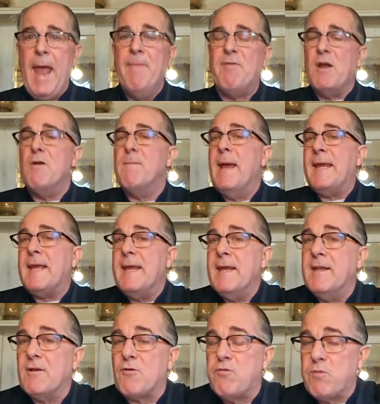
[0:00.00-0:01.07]
And they're making
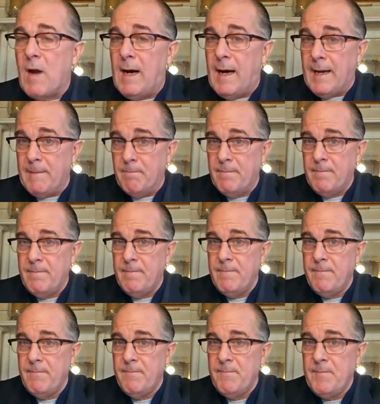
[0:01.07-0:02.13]
it a crime.
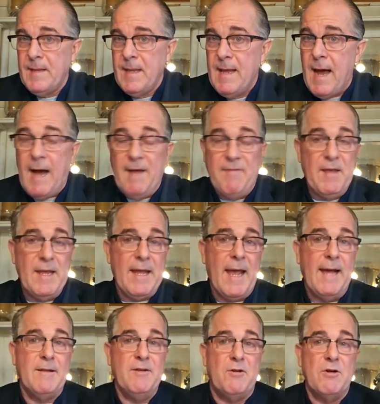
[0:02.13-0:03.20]
I think
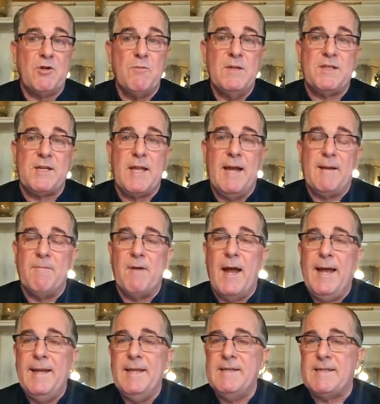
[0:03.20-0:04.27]
Alan Dershowitz got it
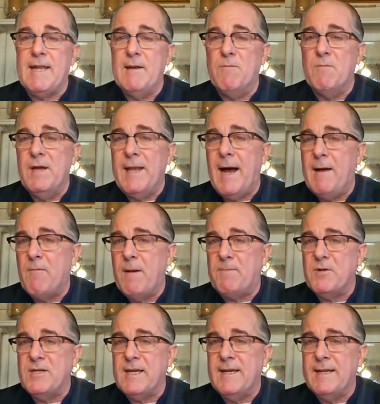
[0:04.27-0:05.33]
right. He said, when I
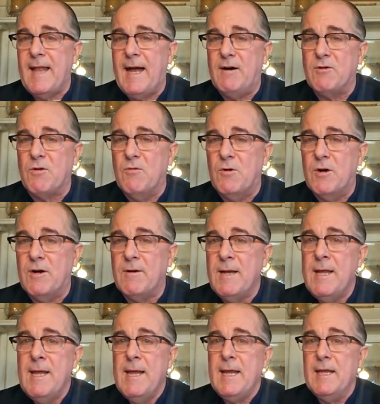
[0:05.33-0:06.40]
represented Al Gore
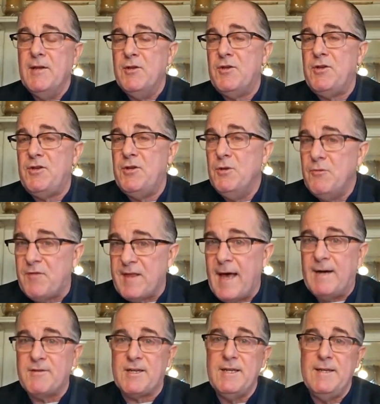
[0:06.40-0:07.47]
in
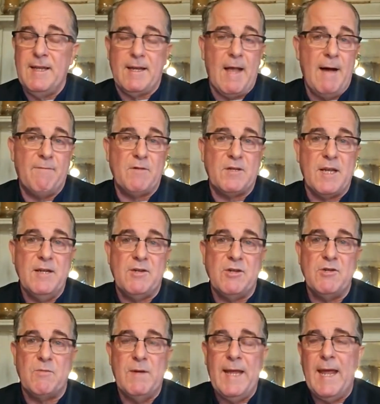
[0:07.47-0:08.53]
2000, the
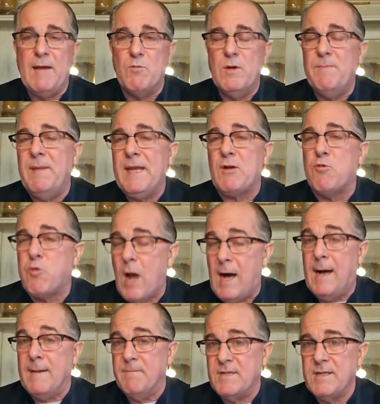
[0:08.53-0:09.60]
conversations we had would be
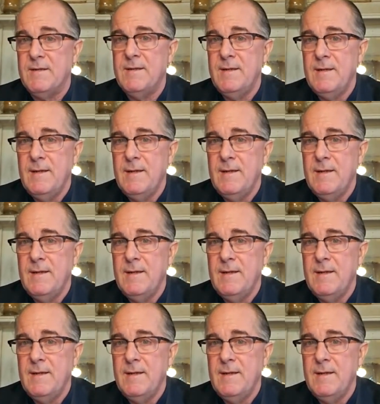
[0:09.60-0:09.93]
crimes